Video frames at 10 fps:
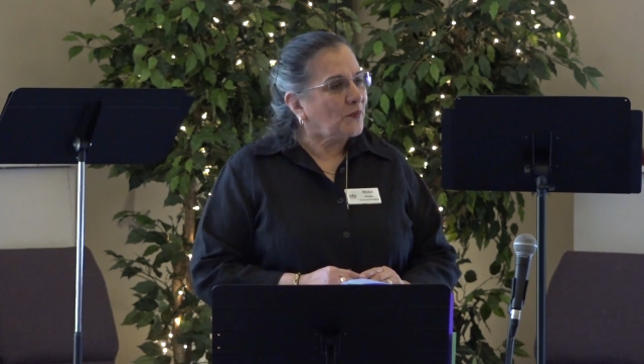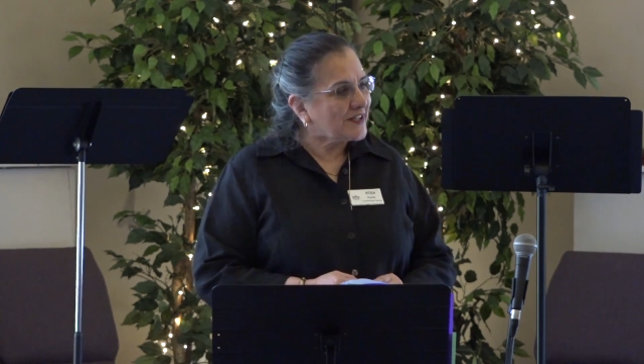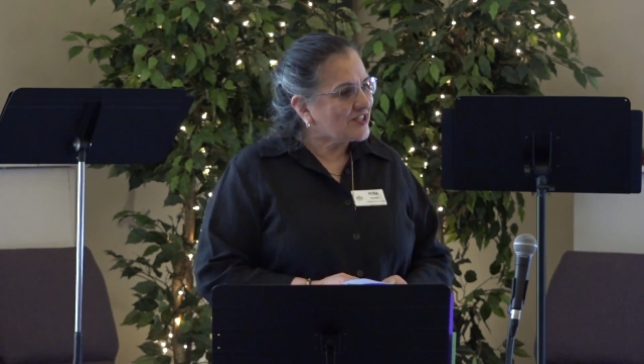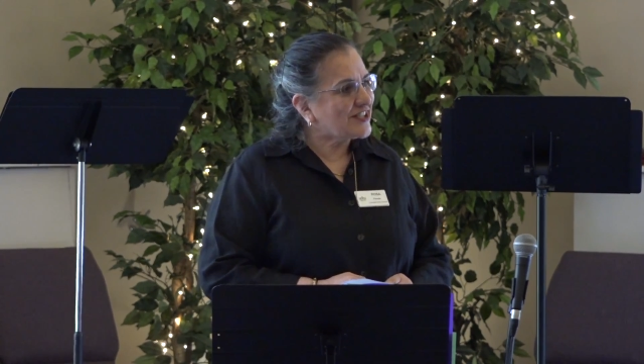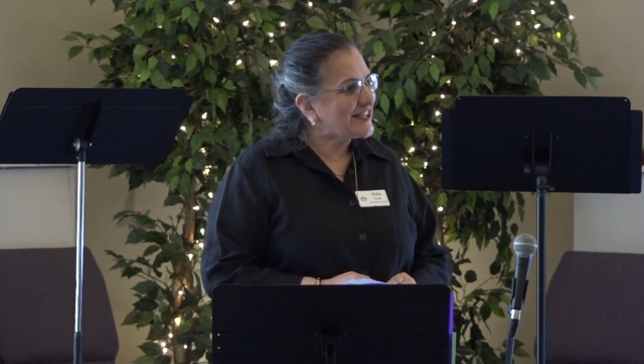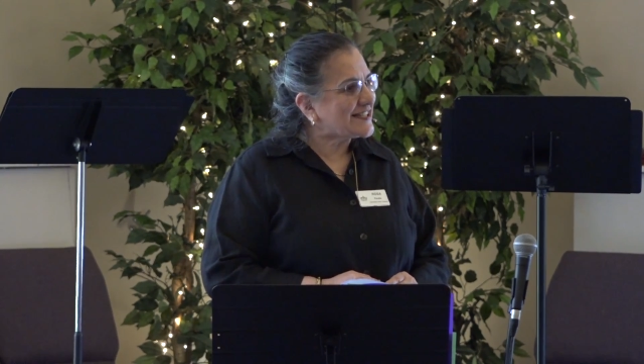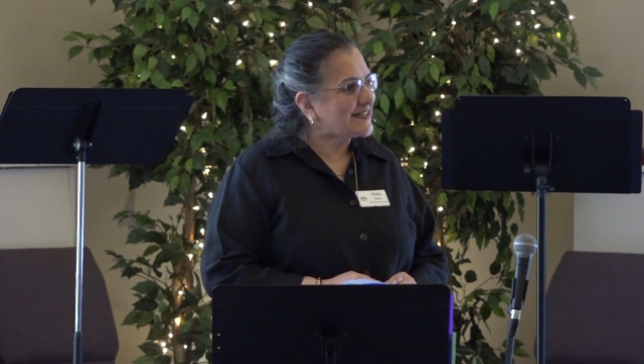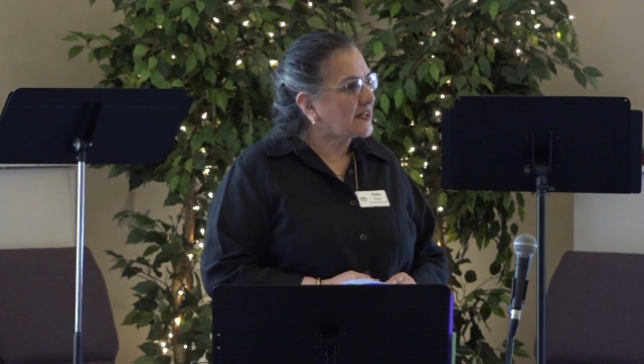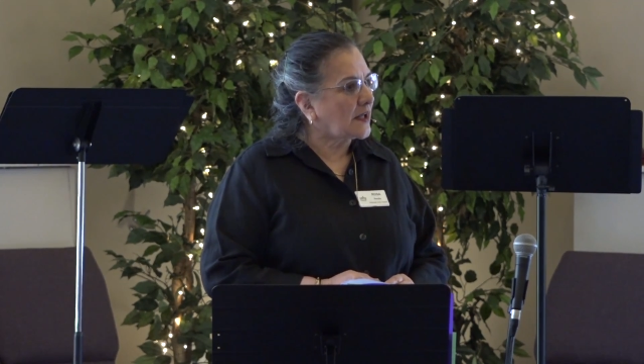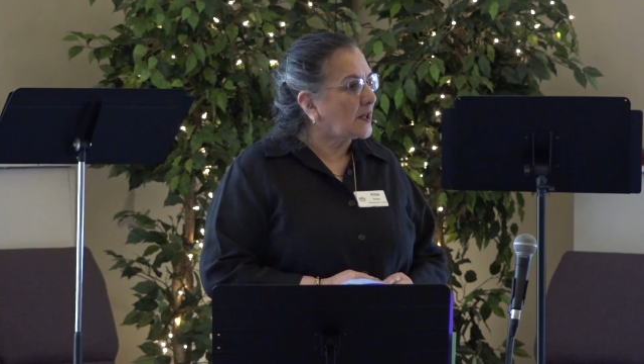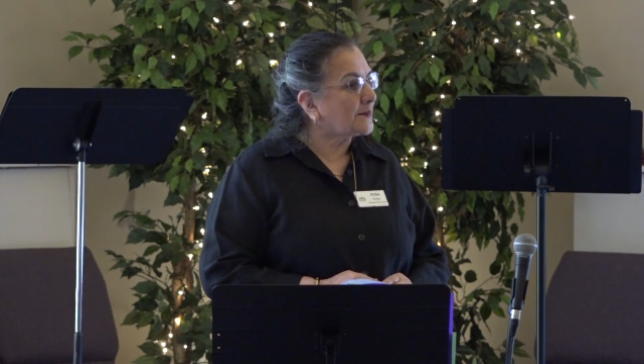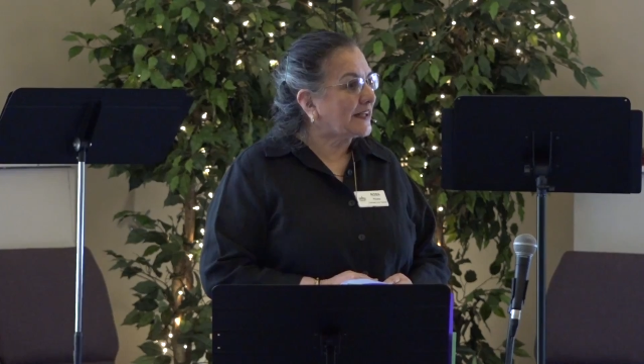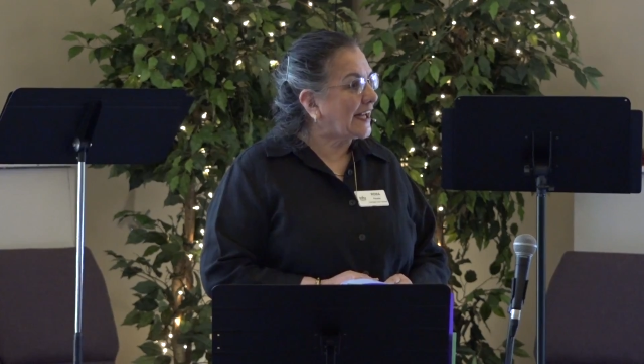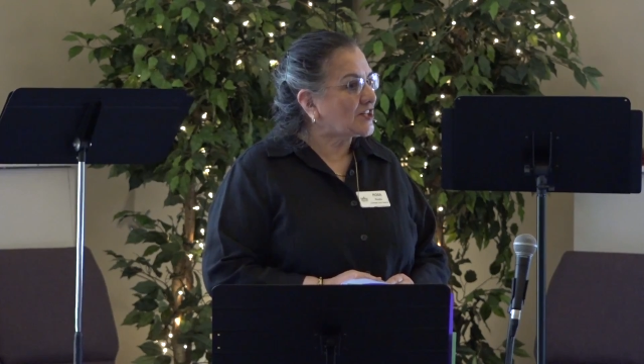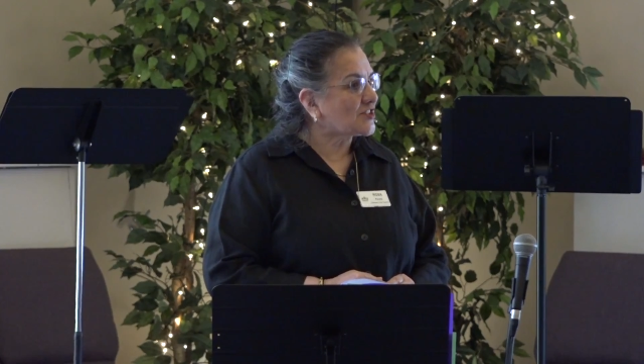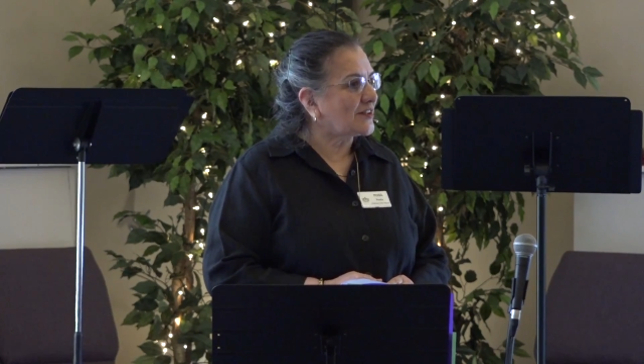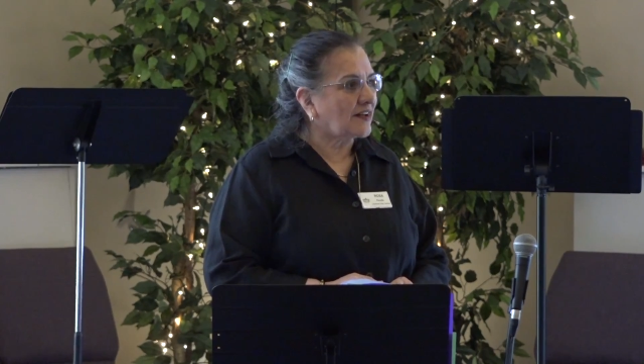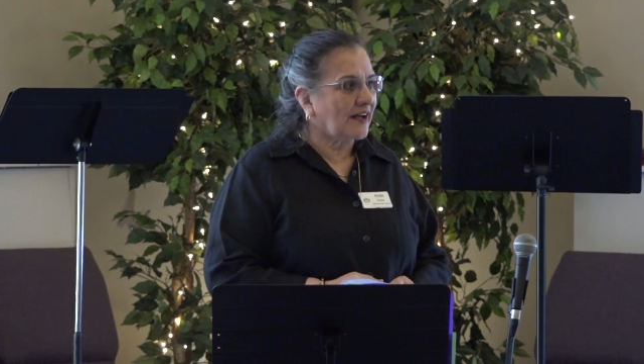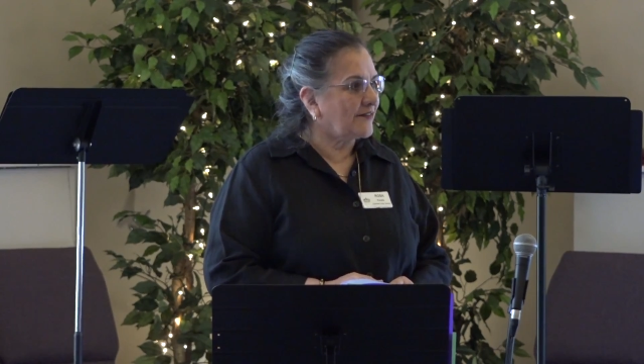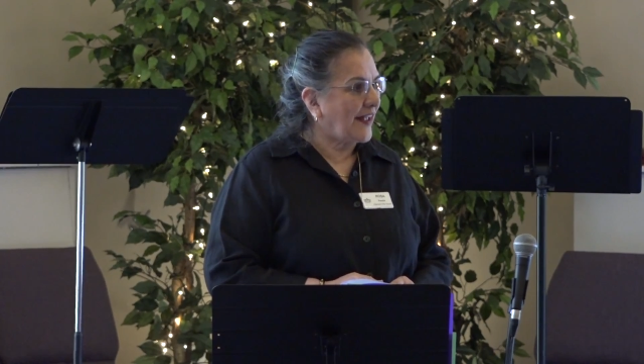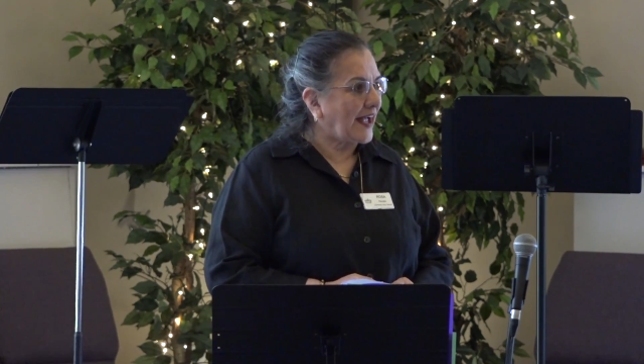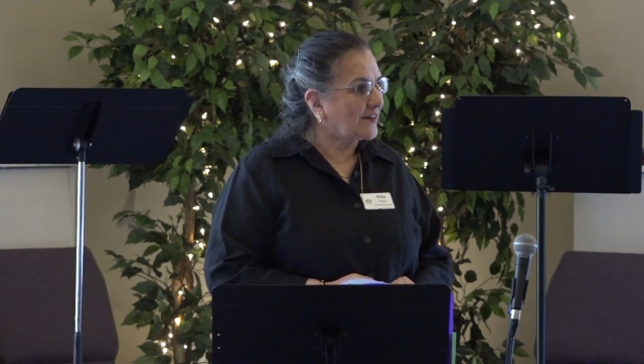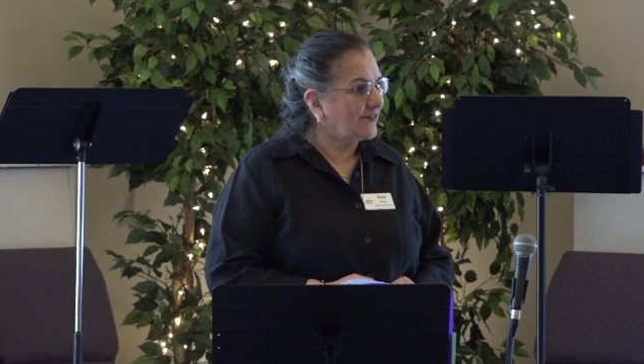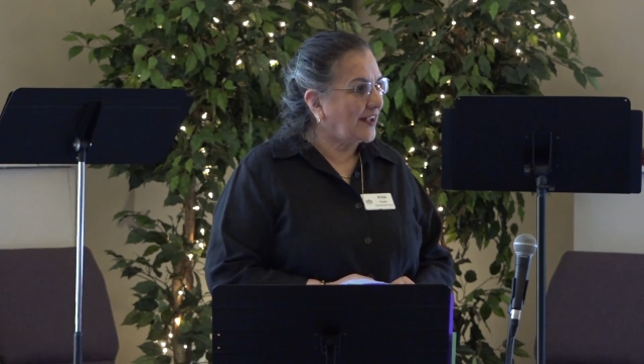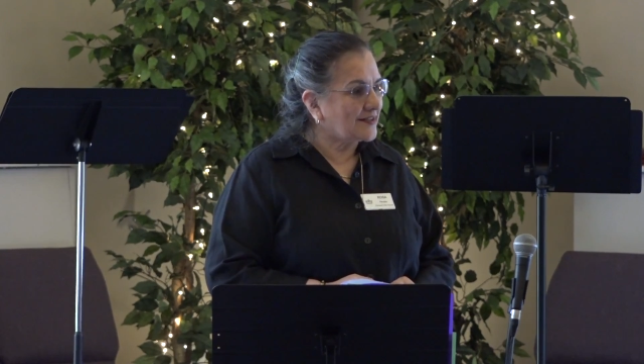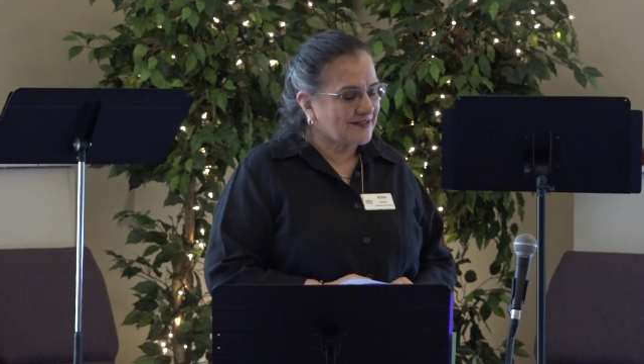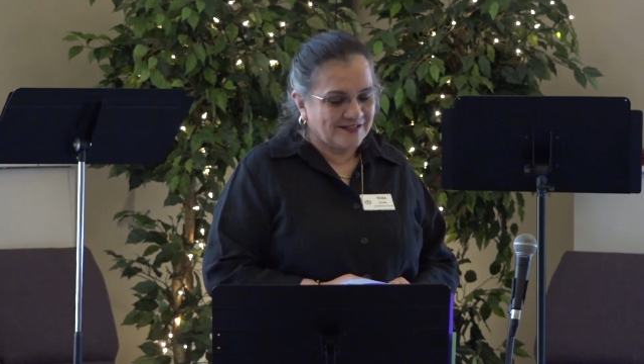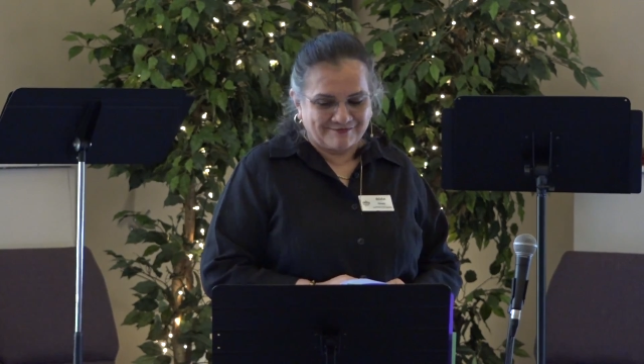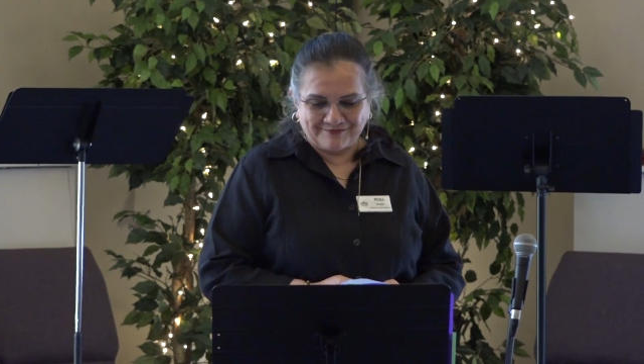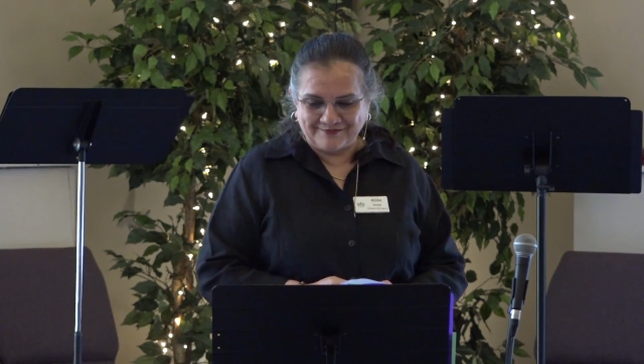which is the culmination of Advent.